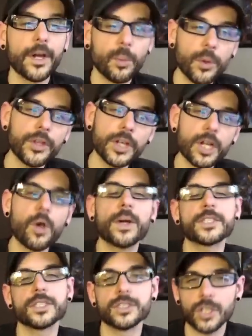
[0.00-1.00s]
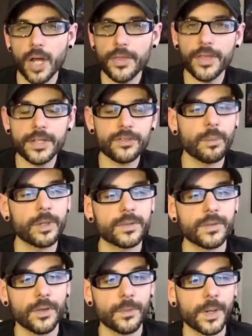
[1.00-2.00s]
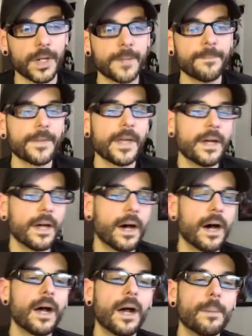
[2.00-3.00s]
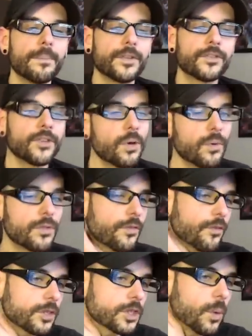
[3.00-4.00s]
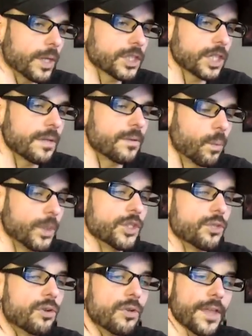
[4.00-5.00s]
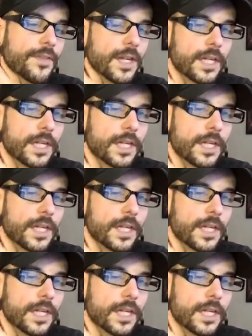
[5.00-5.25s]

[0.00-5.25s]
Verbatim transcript: Really good questions, John. Thanks so much for those, buddy. Um, so the first question, we do know that they